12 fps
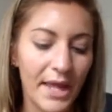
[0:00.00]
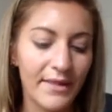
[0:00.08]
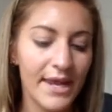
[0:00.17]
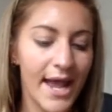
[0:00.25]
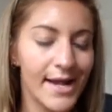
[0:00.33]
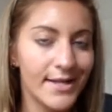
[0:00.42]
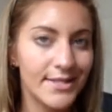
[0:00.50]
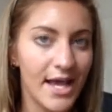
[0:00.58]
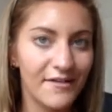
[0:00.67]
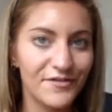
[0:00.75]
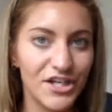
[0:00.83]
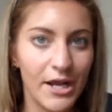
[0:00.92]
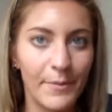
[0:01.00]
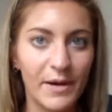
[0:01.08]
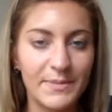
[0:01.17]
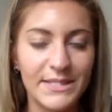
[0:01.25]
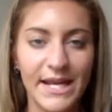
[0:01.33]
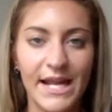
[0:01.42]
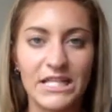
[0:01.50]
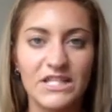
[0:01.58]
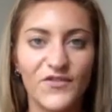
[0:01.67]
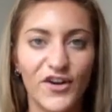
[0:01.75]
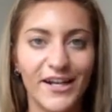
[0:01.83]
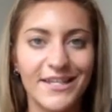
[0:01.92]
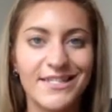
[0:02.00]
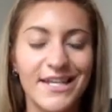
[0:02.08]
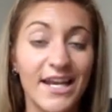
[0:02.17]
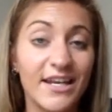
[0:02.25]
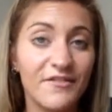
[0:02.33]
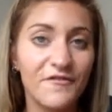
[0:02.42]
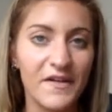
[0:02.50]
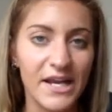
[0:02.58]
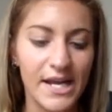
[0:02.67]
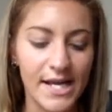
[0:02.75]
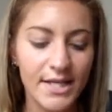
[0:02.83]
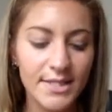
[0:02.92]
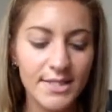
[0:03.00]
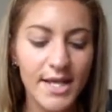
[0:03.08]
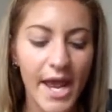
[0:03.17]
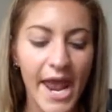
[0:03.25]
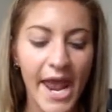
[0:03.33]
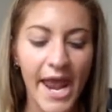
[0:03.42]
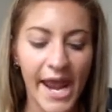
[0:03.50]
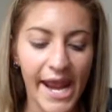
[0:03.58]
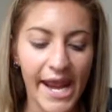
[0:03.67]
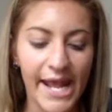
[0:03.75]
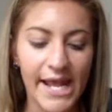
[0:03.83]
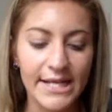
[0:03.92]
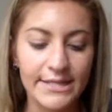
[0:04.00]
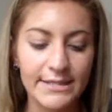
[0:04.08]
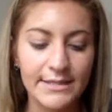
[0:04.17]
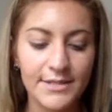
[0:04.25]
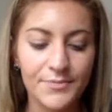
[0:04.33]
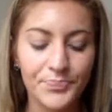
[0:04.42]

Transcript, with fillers: Now the XF Shape Up stands for Extended Fitness and